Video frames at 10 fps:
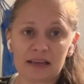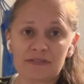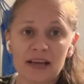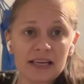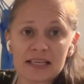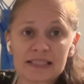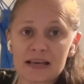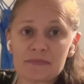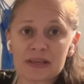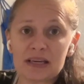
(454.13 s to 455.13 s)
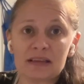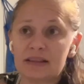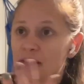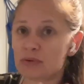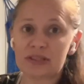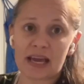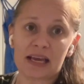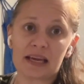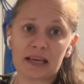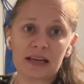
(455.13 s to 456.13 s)
If they need something, they will
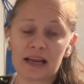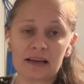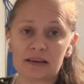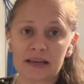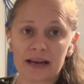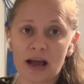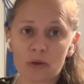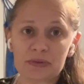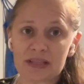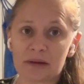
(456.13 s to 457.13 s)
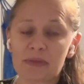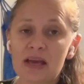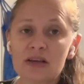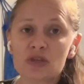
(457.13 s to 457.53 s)
take it and it helps them.